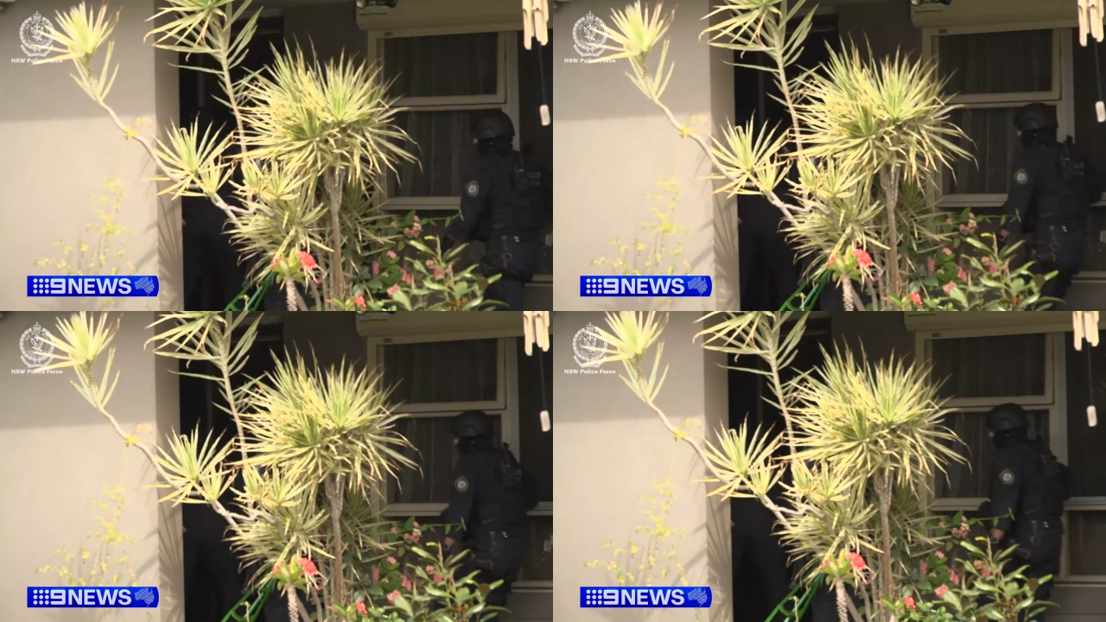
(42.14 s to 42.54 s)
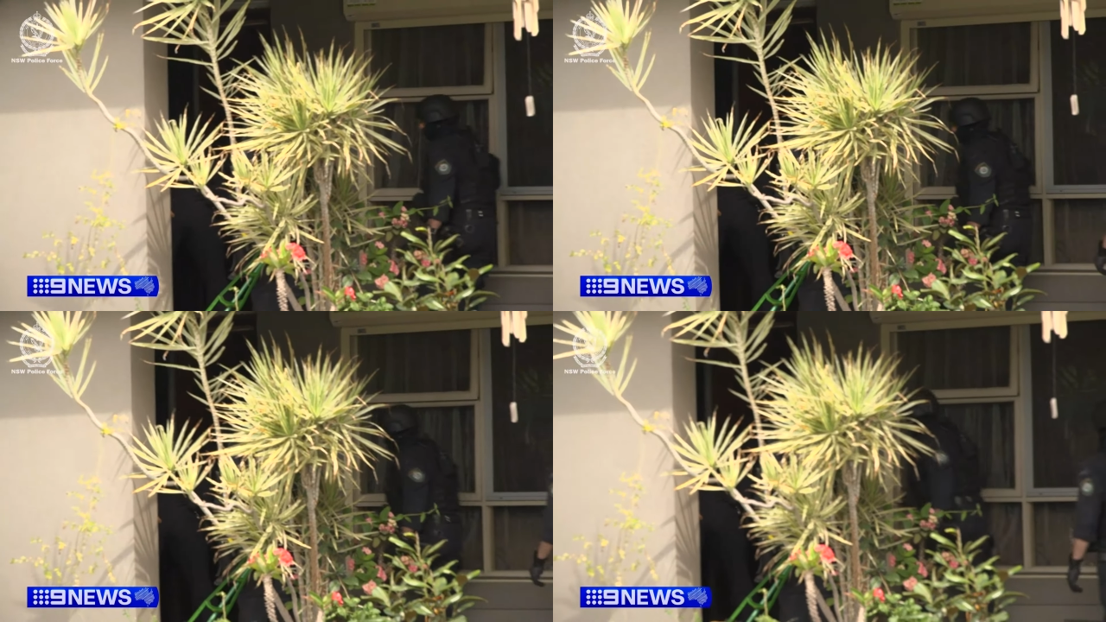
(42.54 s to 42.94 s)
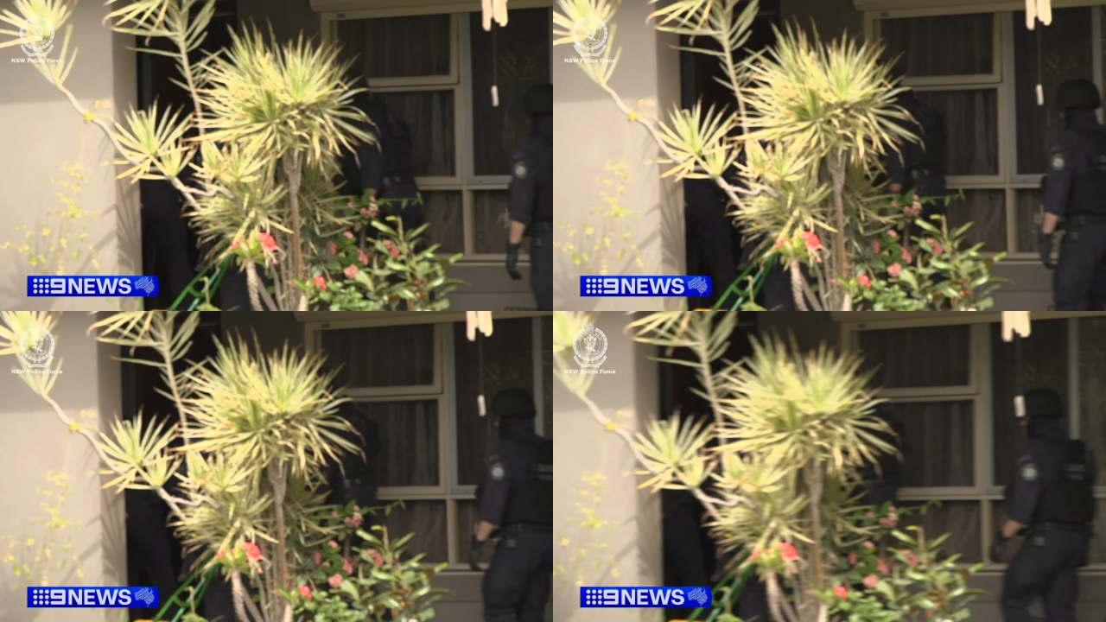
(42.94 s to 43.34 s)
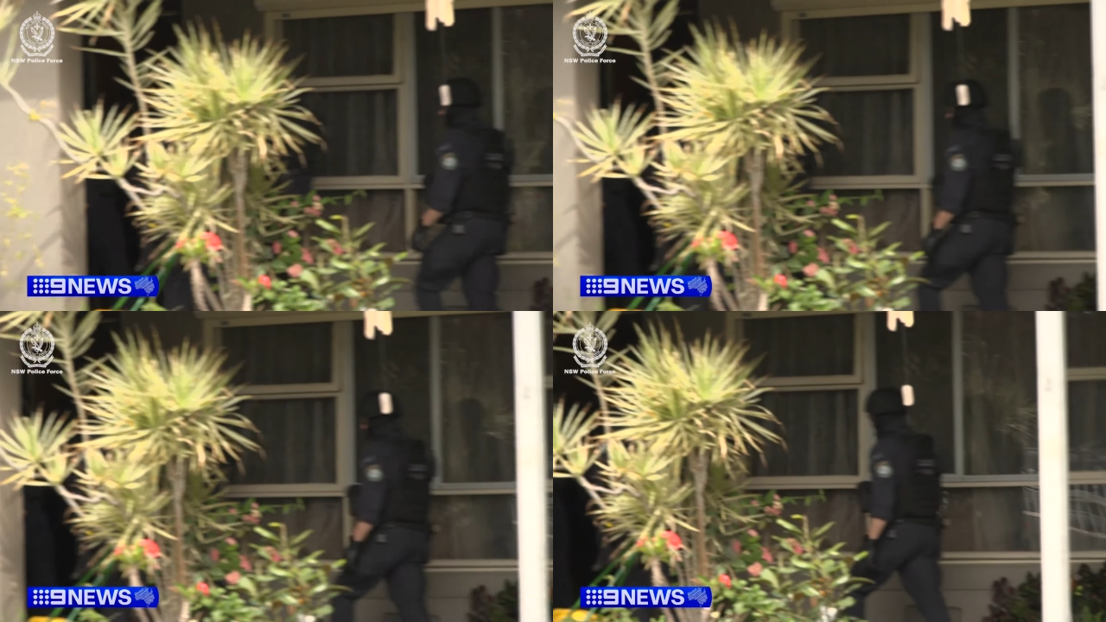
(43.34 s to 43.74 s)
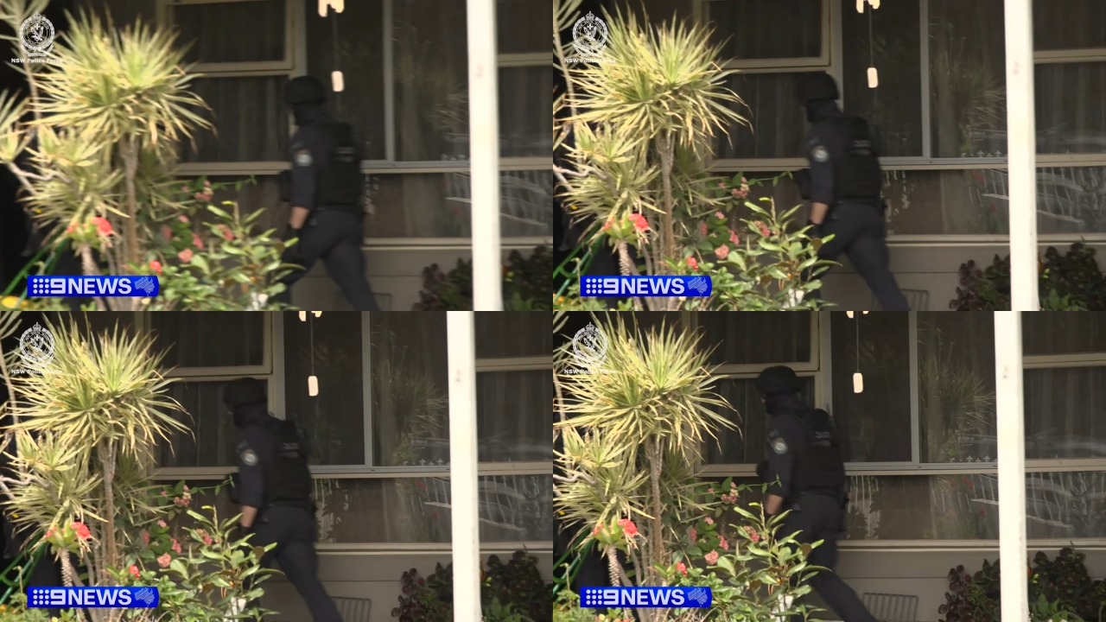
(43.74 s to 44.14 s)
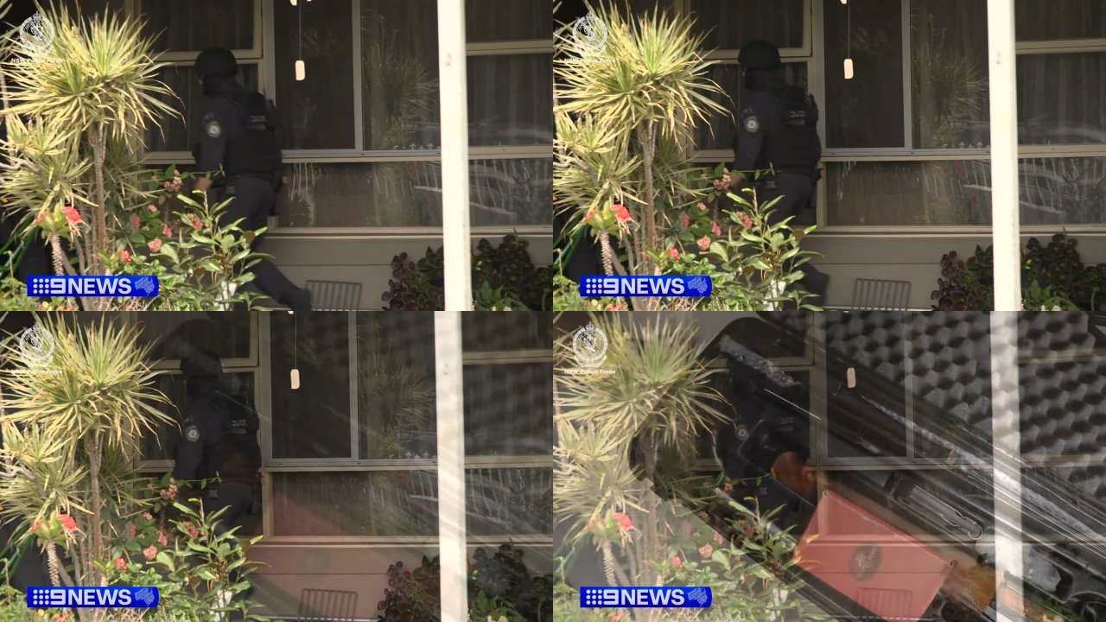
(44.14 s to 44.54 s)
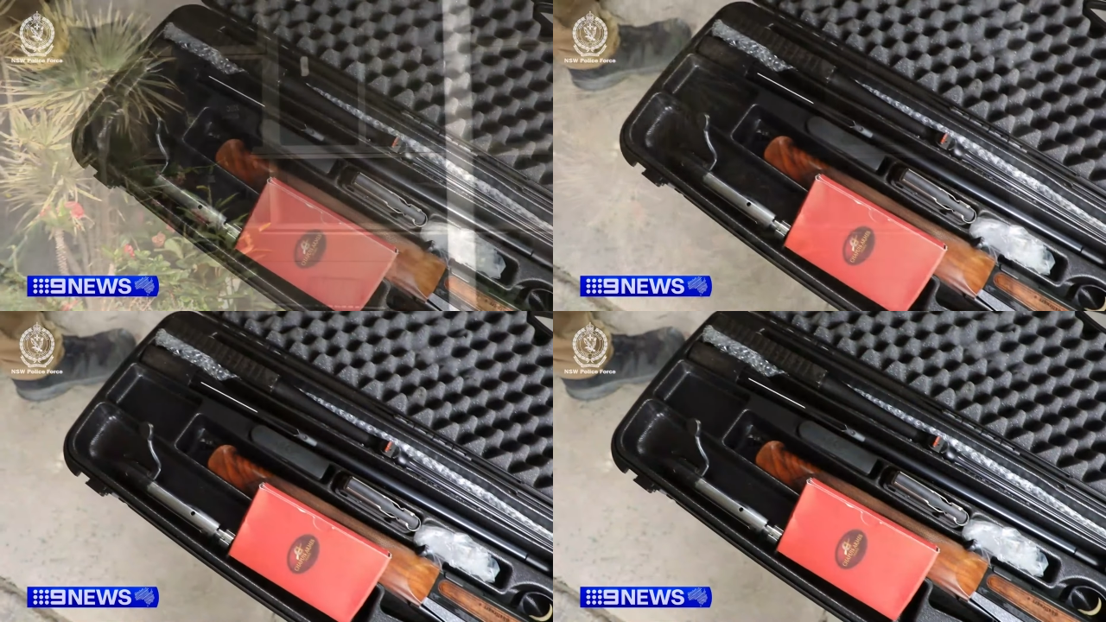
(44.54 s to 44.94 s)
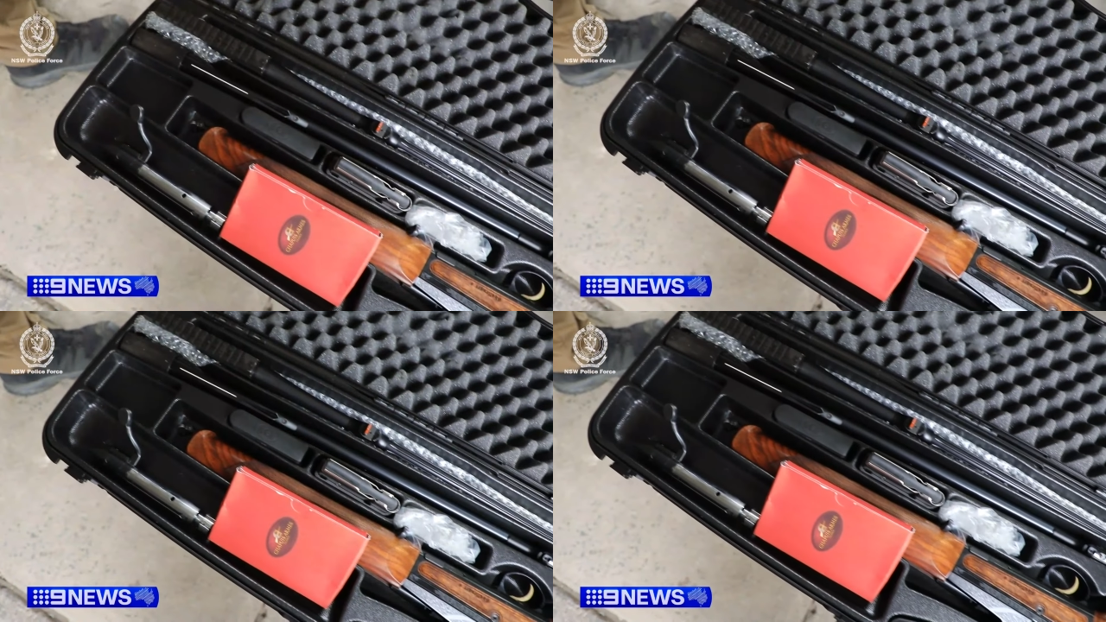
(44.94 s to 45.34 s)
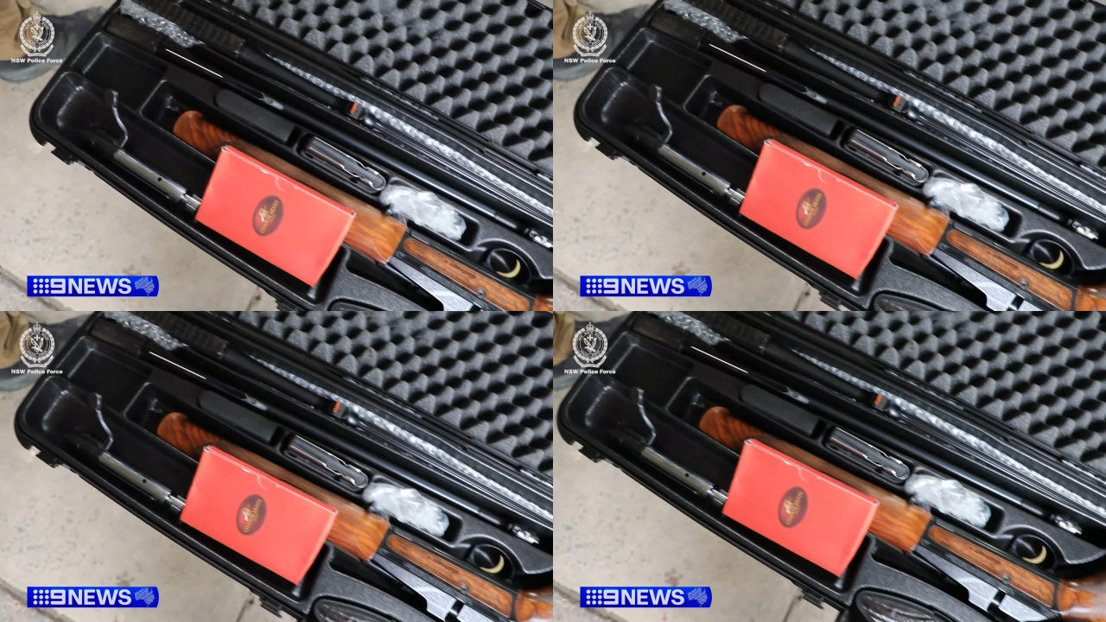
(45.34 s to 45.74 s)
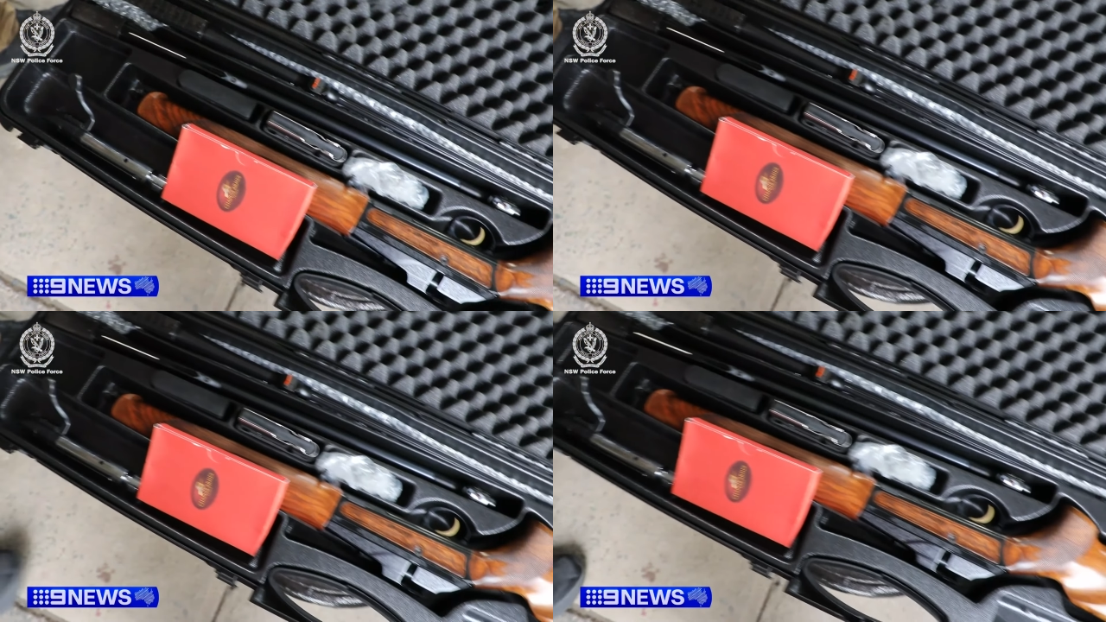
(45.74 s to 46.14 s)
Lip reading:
[unreadable: no face in view]